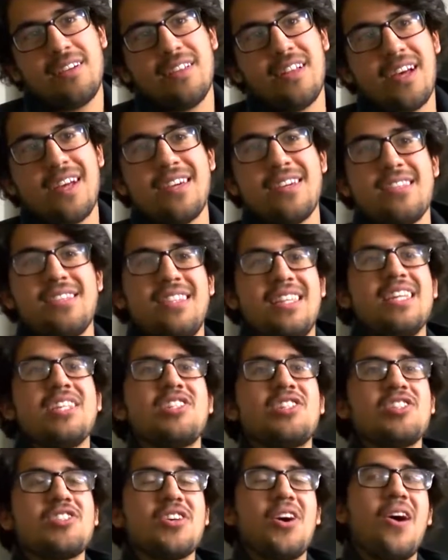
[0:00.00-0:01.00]
Like,
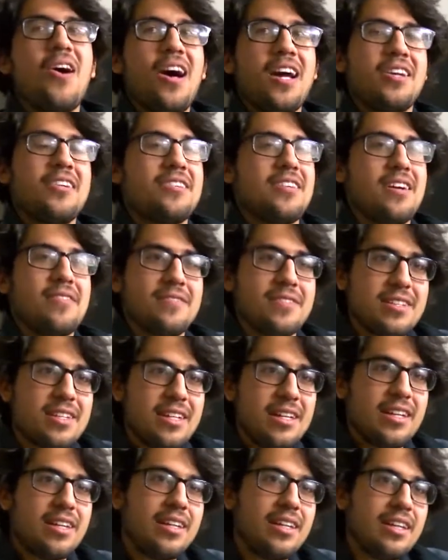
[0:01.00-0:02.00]
this is all I could ever
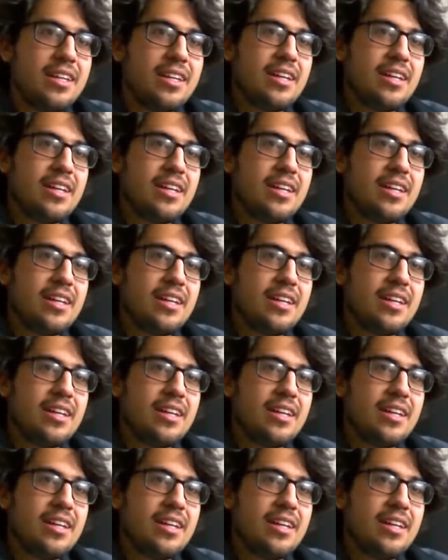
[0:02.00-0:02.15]
need.